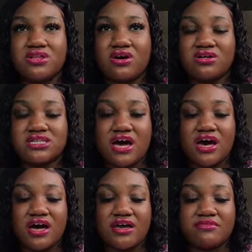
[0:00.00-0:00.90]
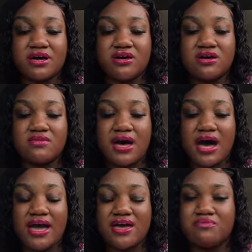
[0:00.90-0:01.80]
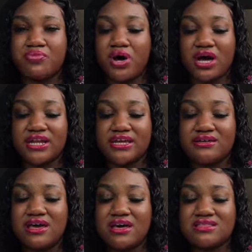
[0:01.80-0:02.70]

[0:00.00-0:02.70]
long time. I had bought it.